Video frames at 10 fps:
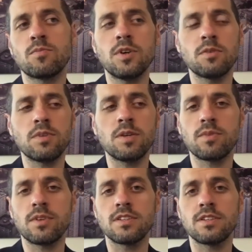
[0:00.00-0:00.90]
put
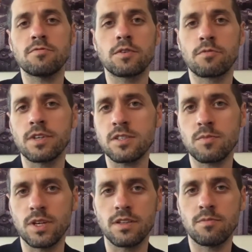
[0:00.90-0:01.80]
people in different
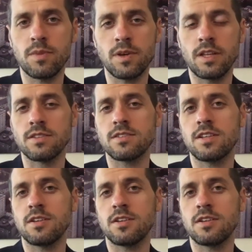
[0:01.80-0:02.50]
risk bins.